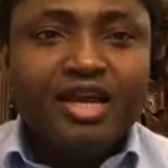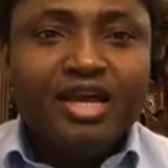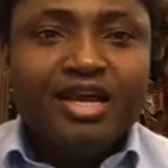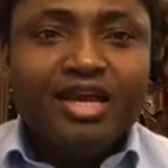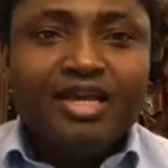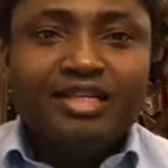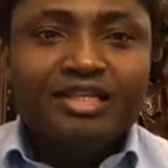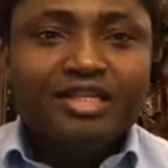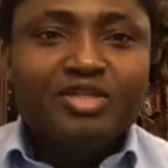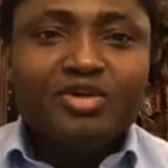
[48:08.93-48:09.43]

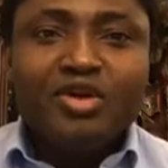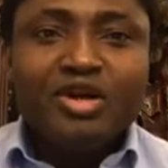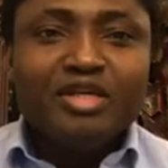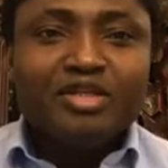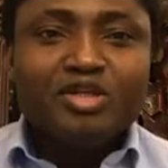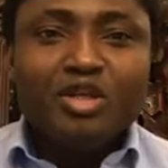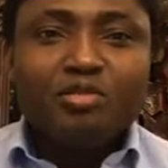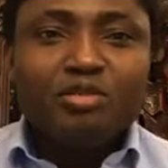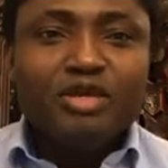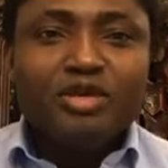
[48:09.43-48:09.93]
it is going
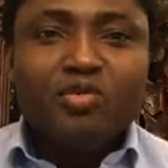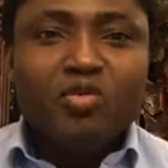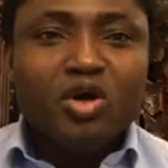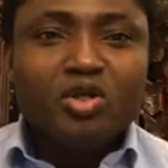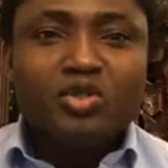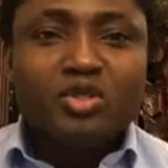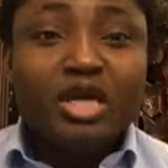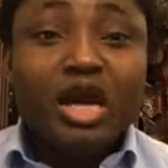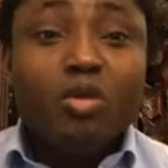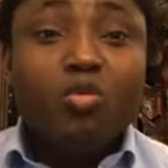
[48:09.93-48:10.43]
to be
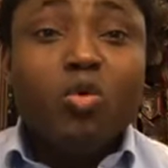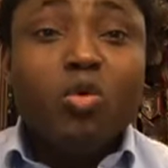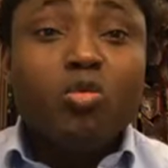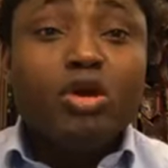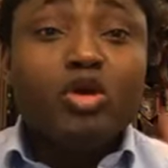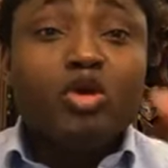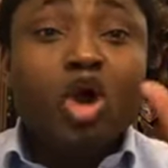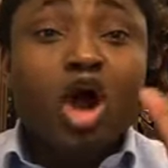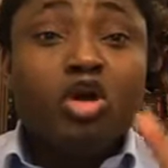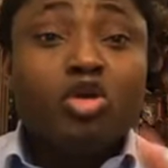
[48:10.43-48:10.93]
what we
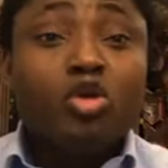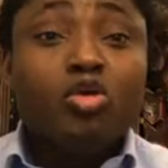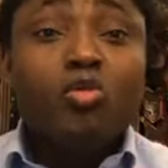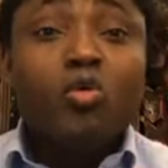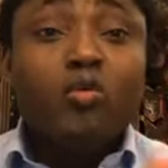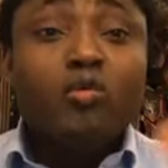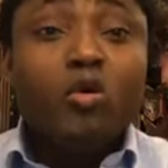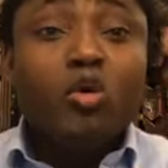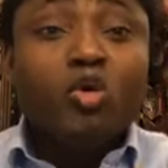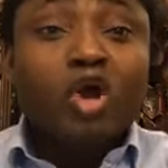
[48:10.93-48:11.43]
will
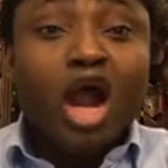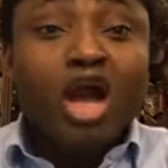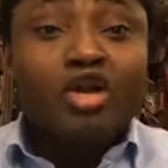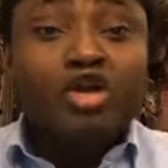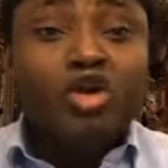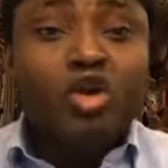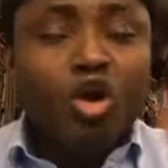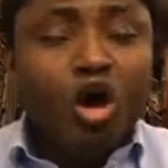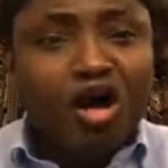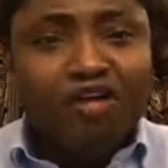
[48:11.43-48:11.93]
run
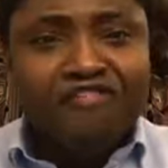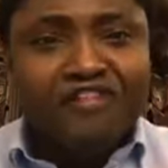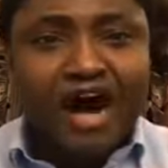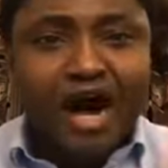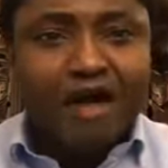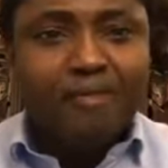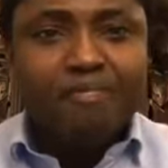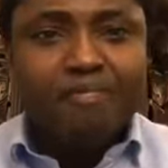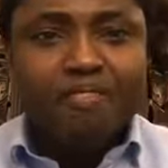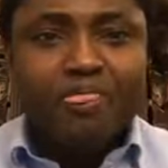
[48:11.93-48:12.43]
you
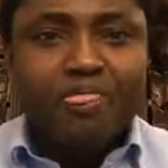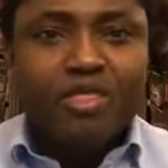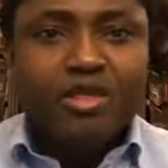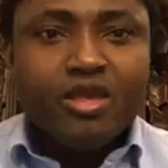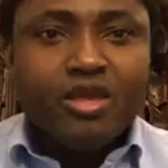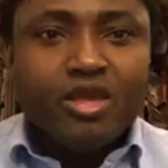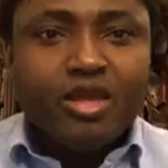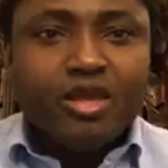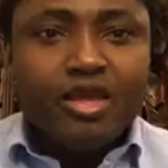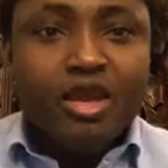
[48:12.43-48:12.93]
over
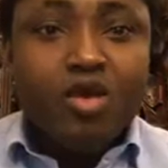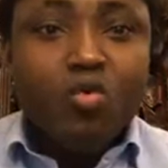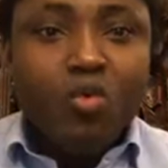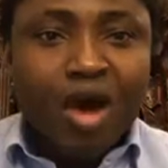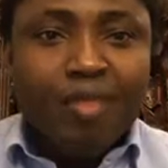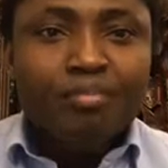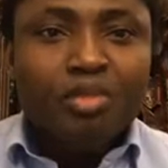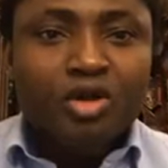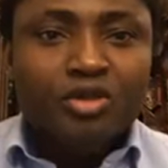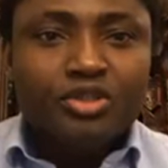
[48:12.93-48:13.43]
in
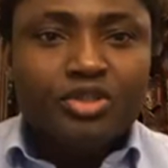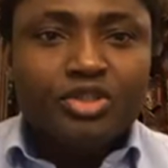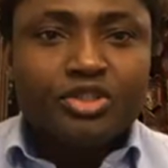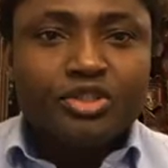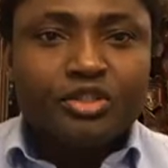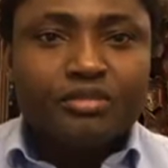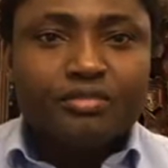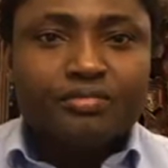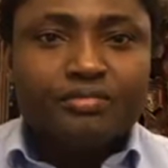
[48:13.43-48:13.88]
1 month.